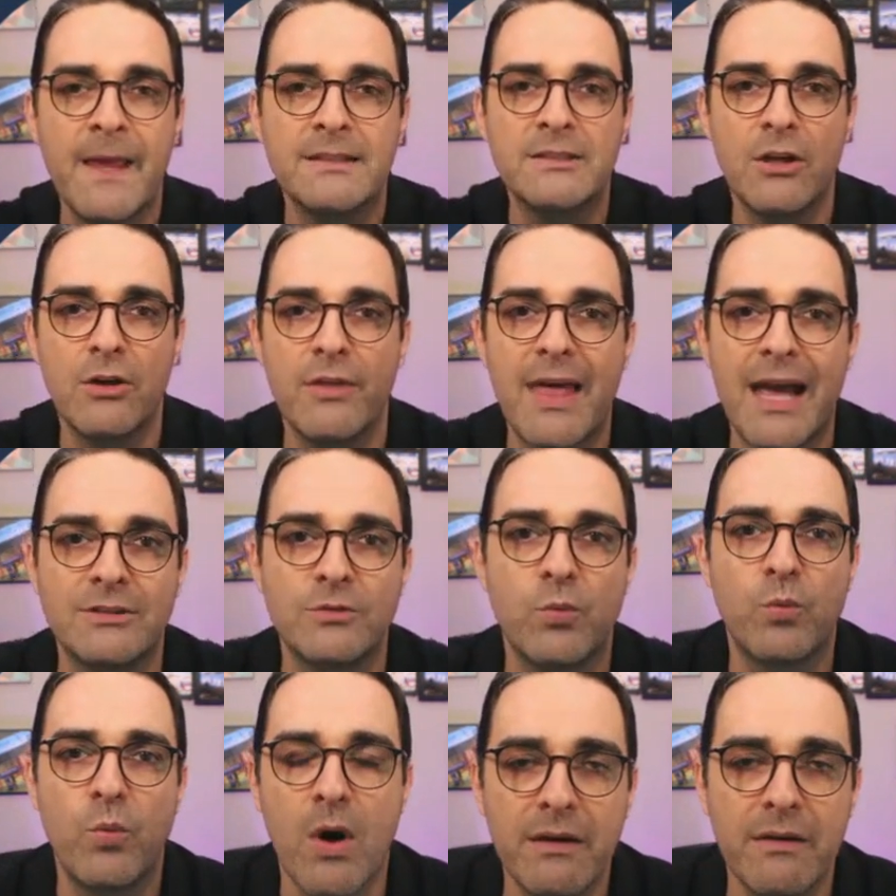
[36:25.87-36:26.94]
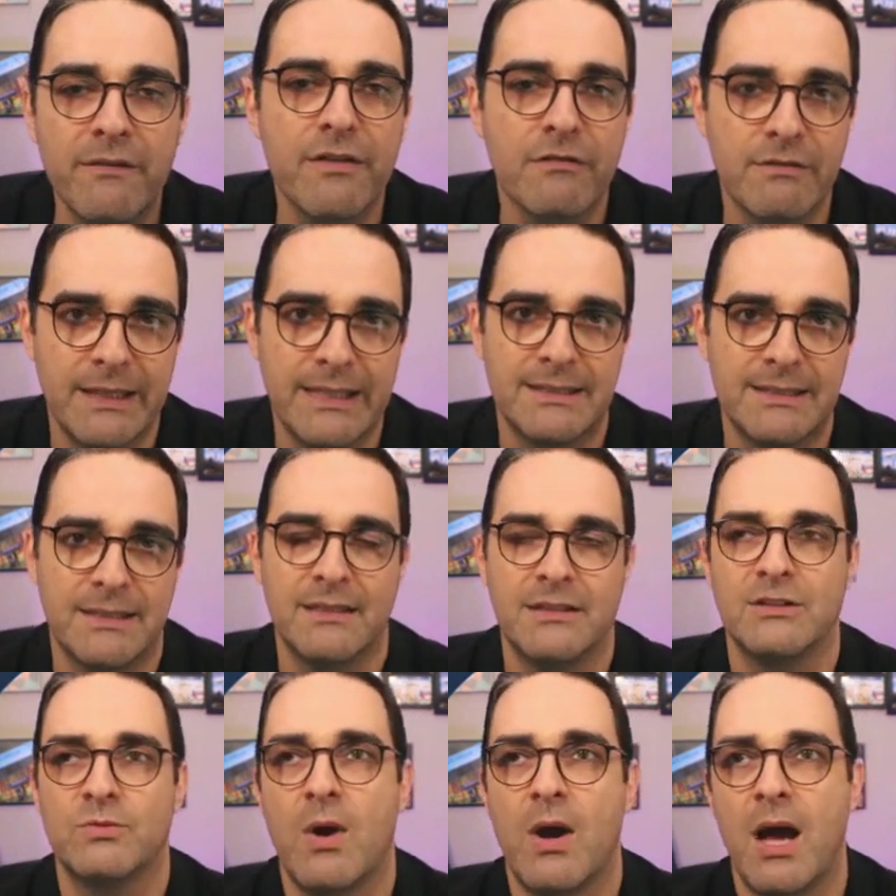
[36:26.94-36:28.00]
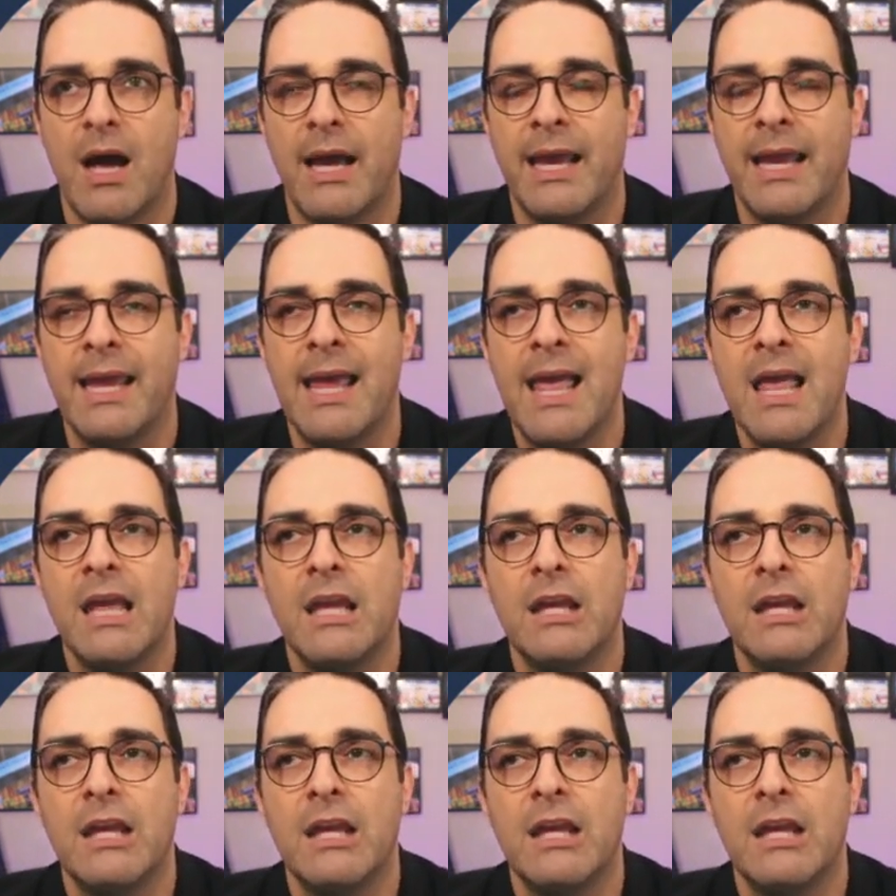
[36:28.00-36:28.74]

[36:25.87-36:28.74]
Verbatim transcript: So that's one of the reasons why